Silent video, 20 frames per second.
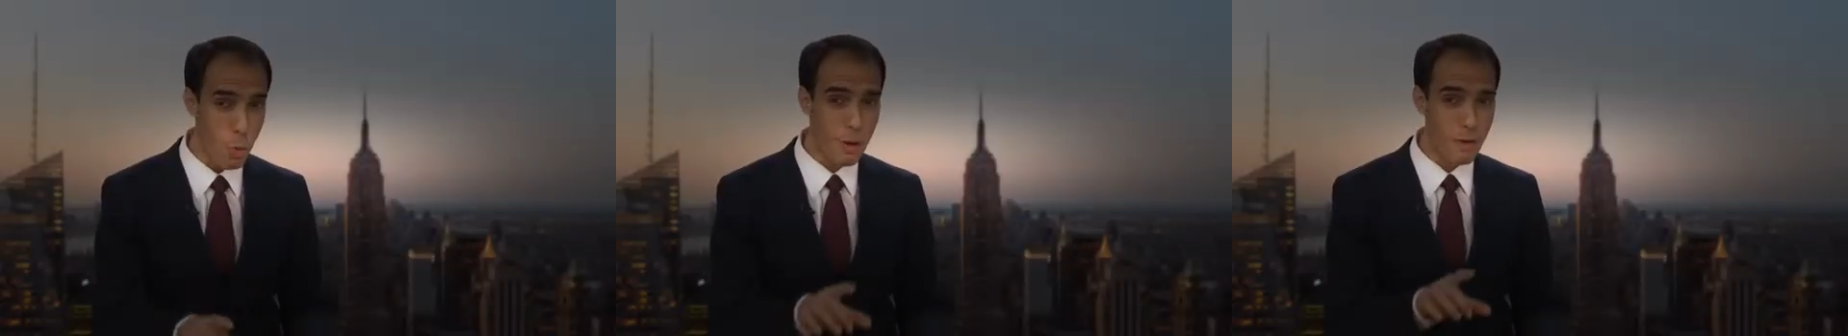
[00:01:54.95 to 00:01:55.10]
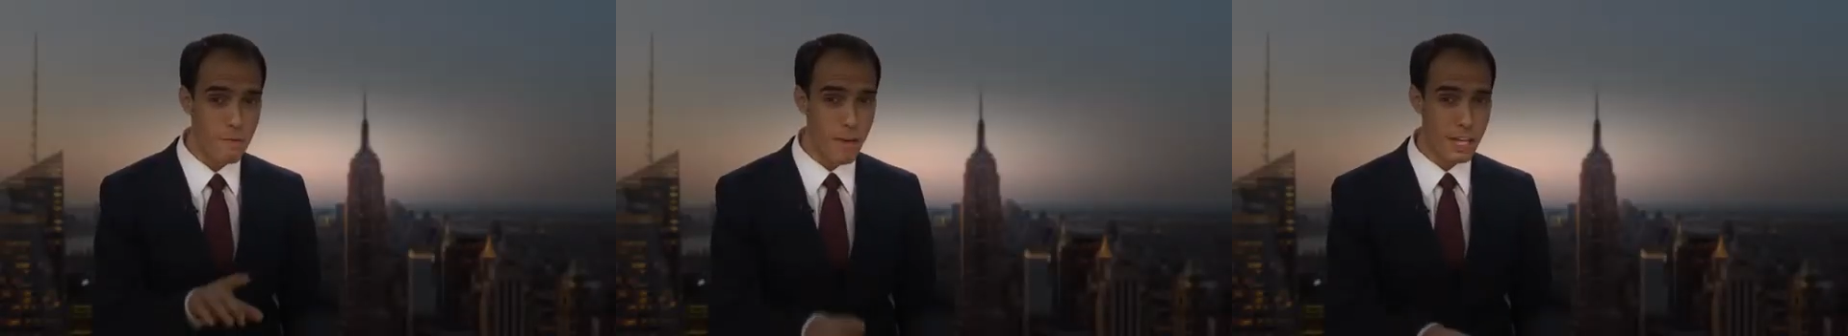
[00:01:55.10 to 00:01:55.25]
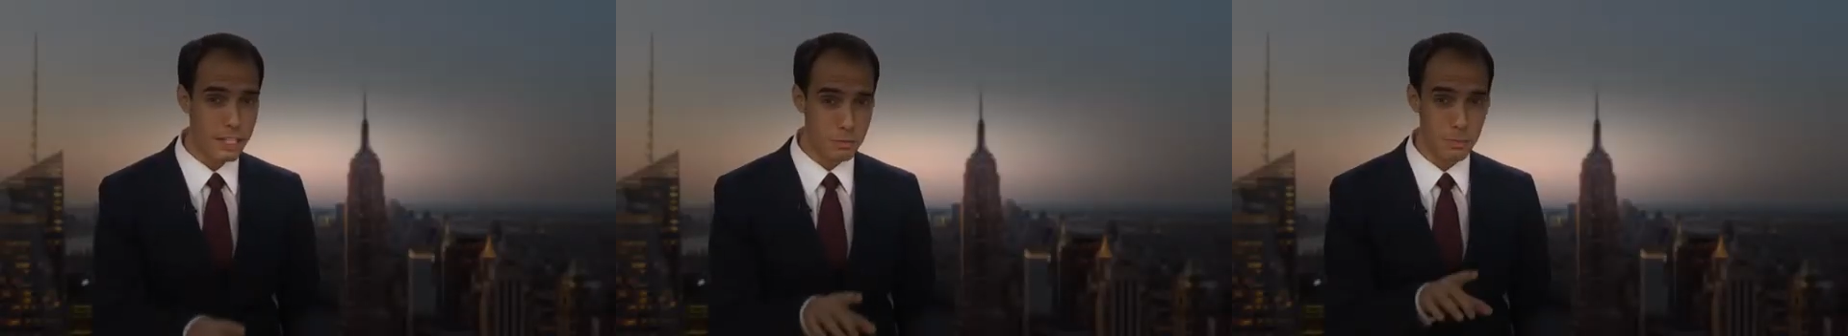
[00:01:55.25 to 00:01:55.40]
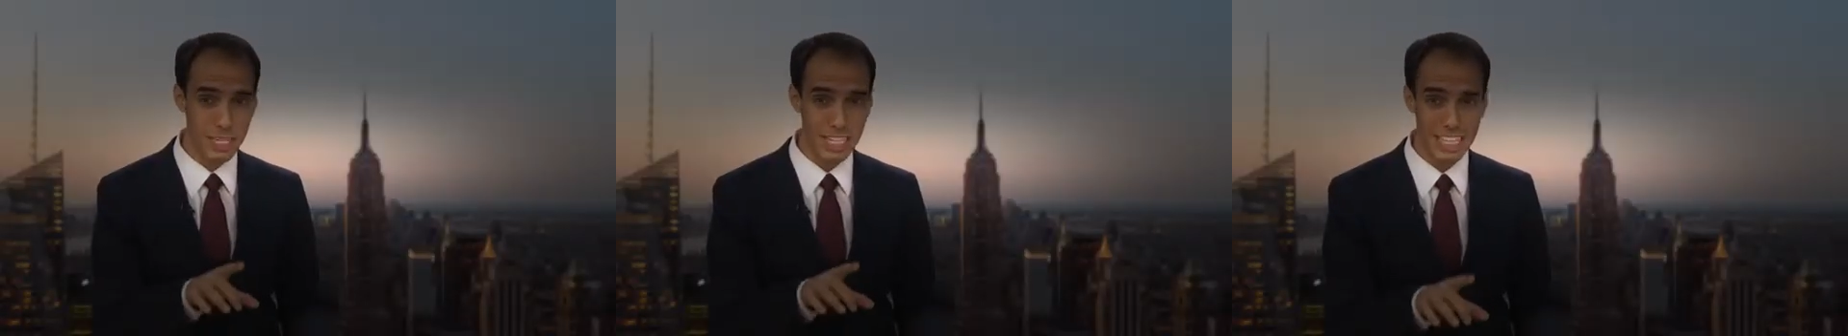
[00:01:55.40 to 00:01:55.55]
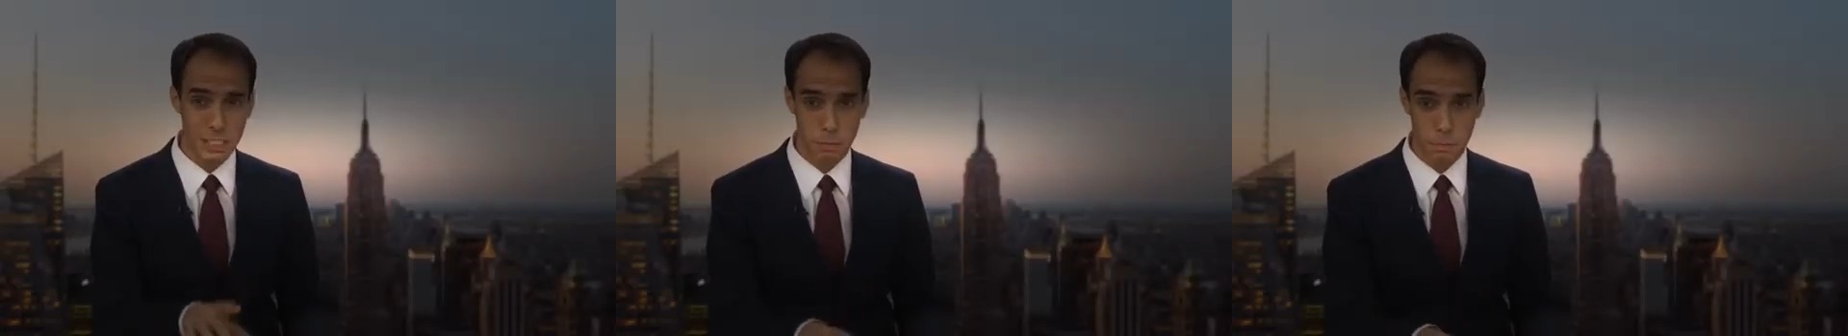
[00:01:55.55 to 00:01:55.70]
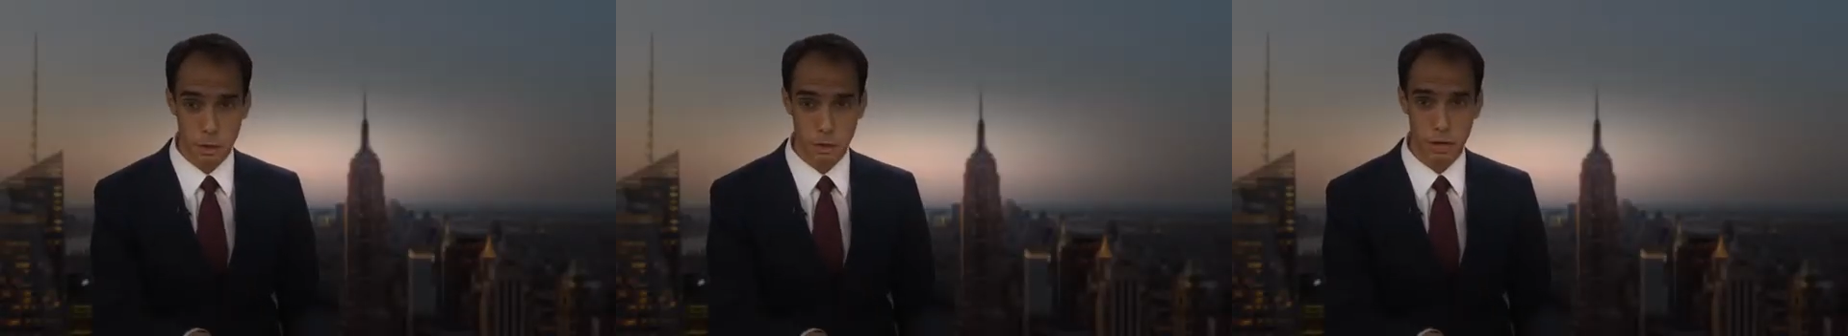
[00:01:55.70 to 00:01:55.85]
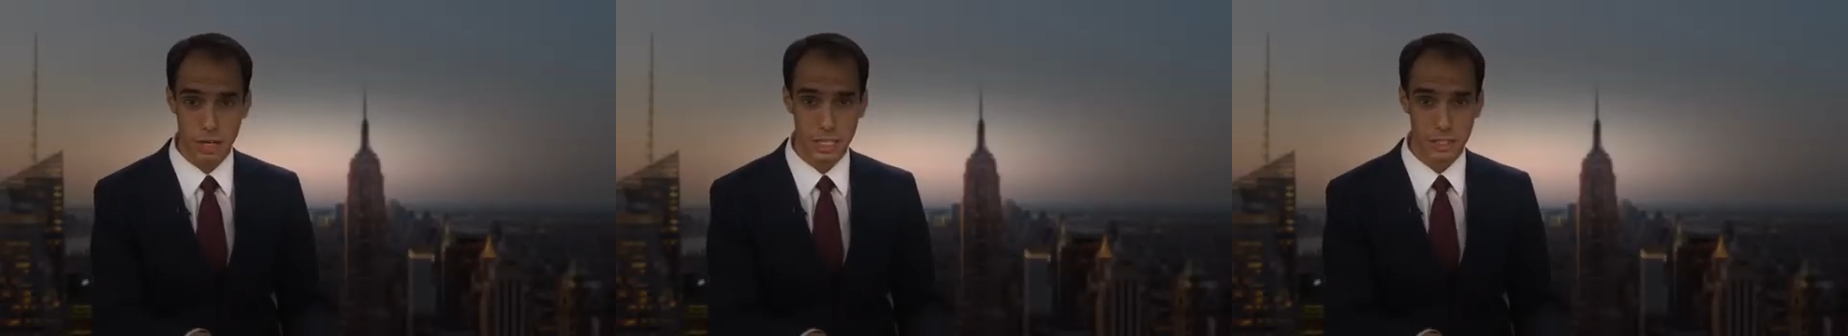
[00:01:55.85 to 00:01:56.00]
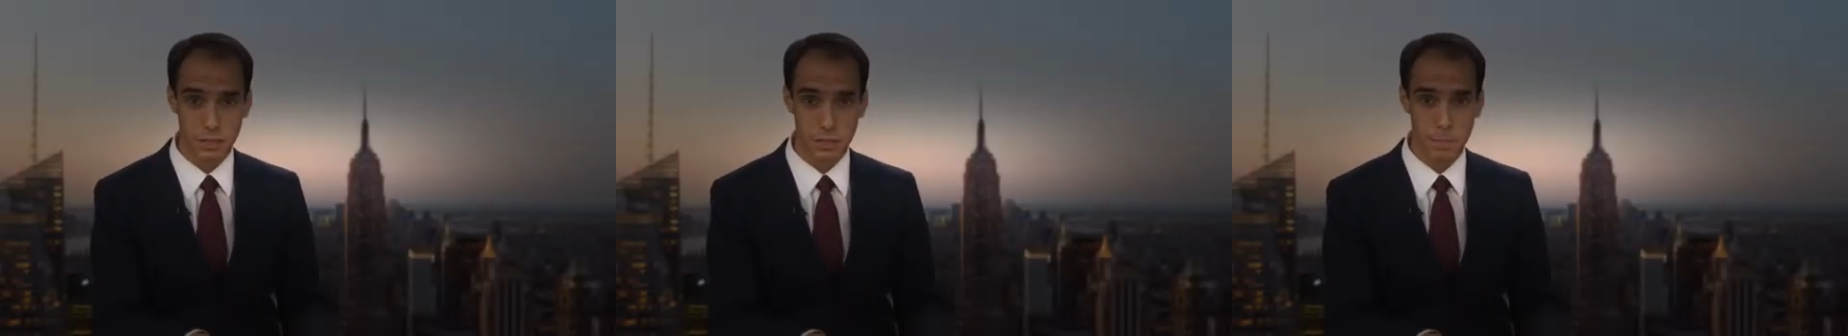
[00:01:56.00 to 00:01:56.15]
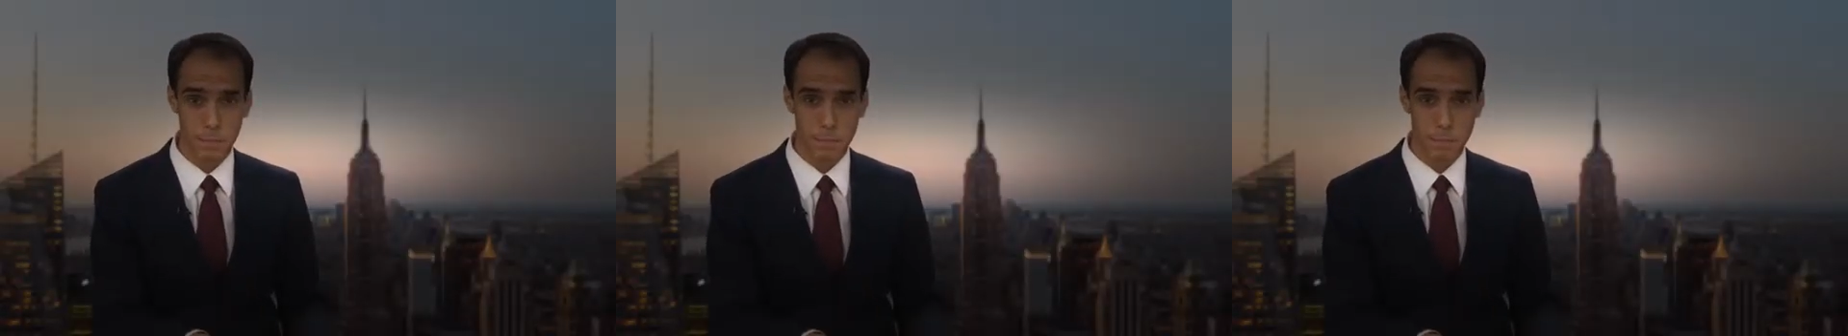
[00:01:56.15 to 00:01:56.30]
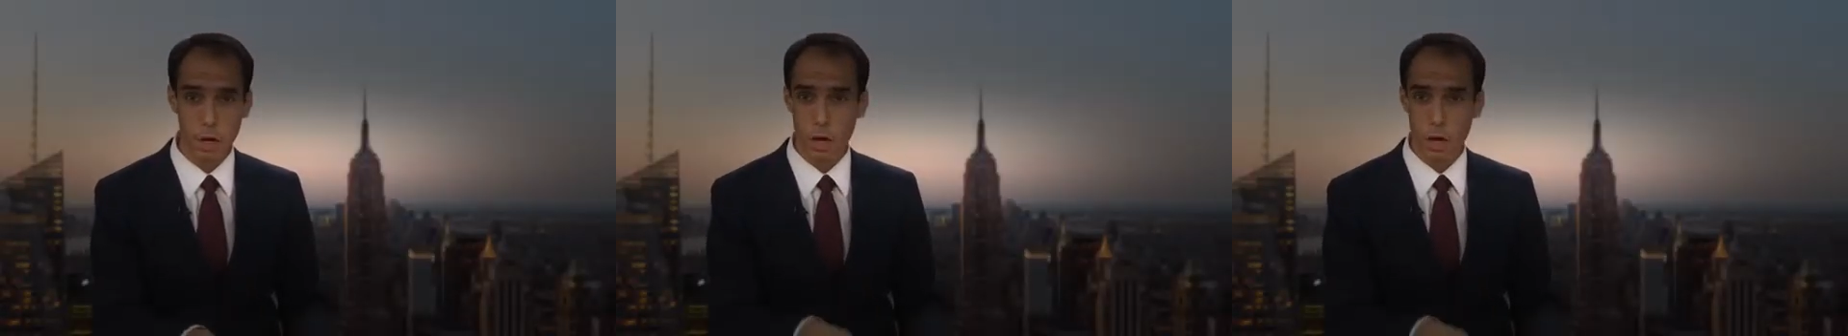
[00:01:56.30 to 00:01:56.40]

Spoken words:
investment experience,